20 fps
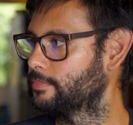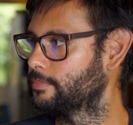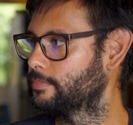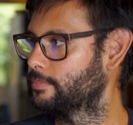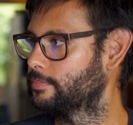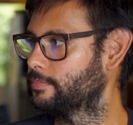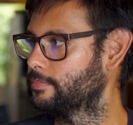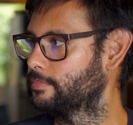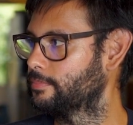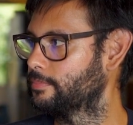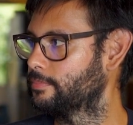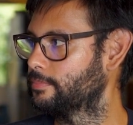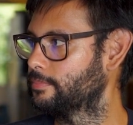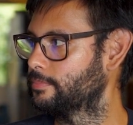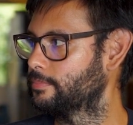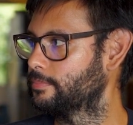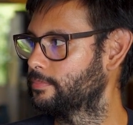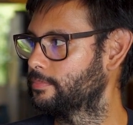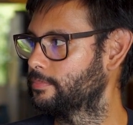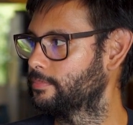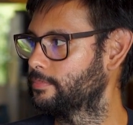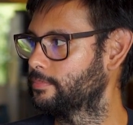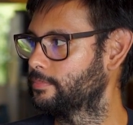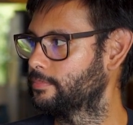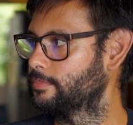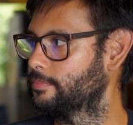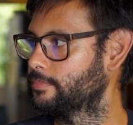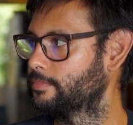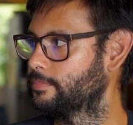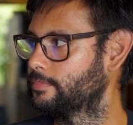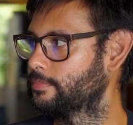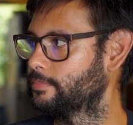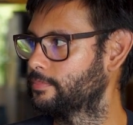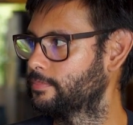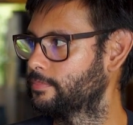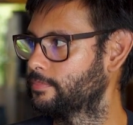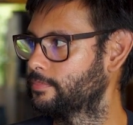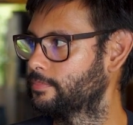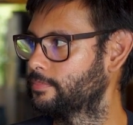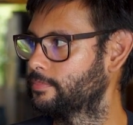
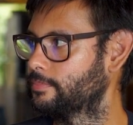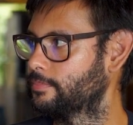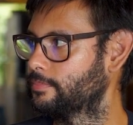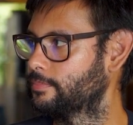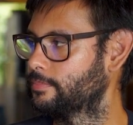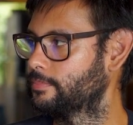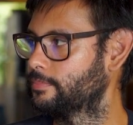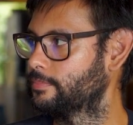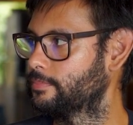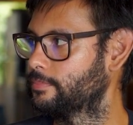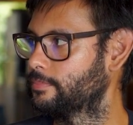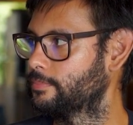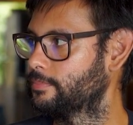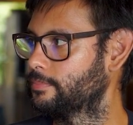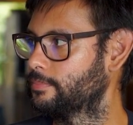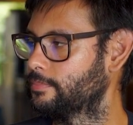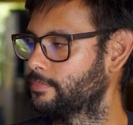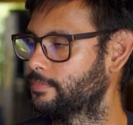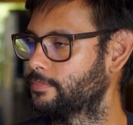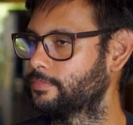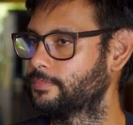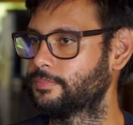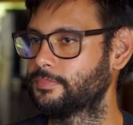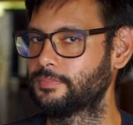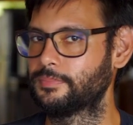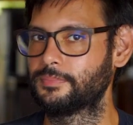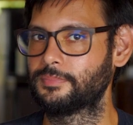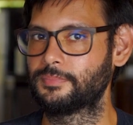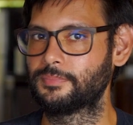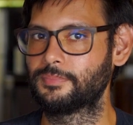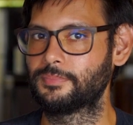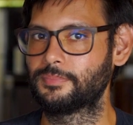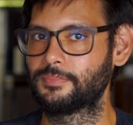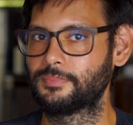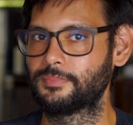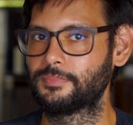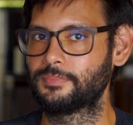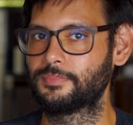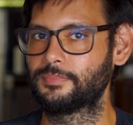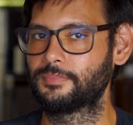
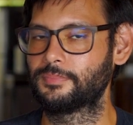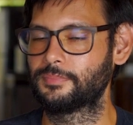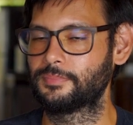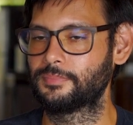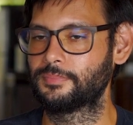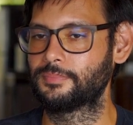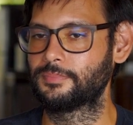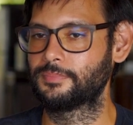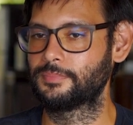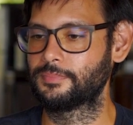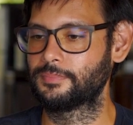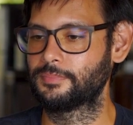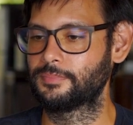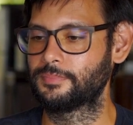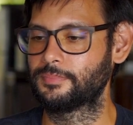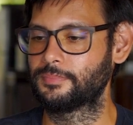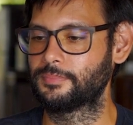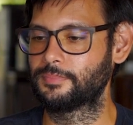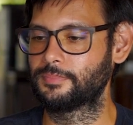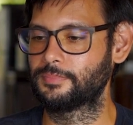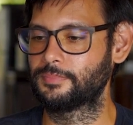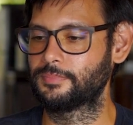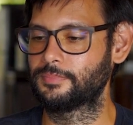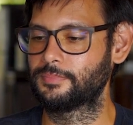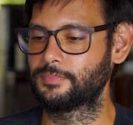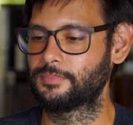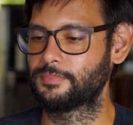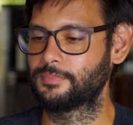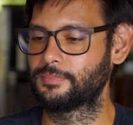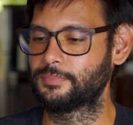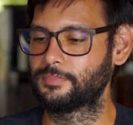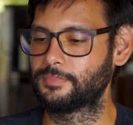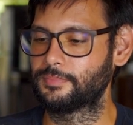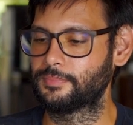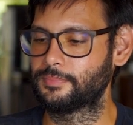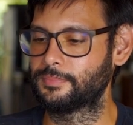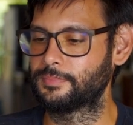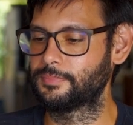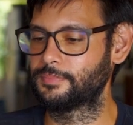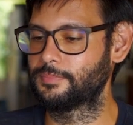
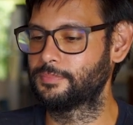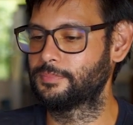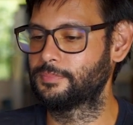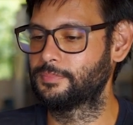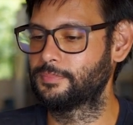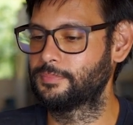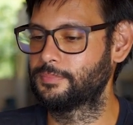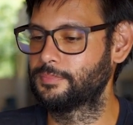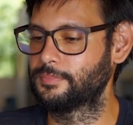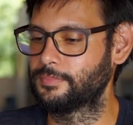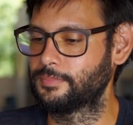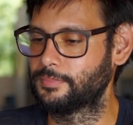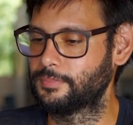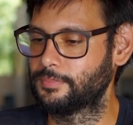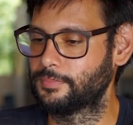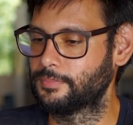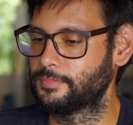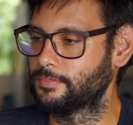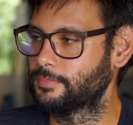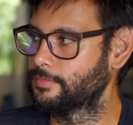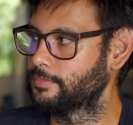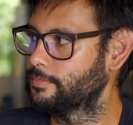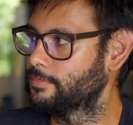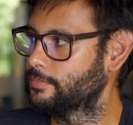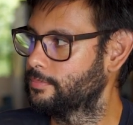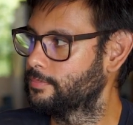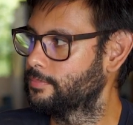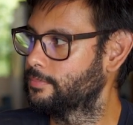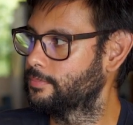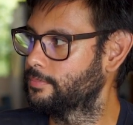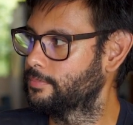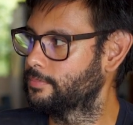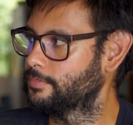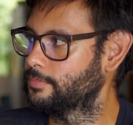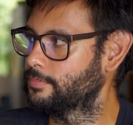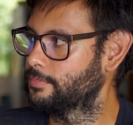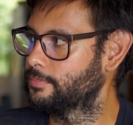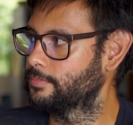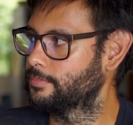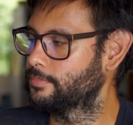This person isn't speaking.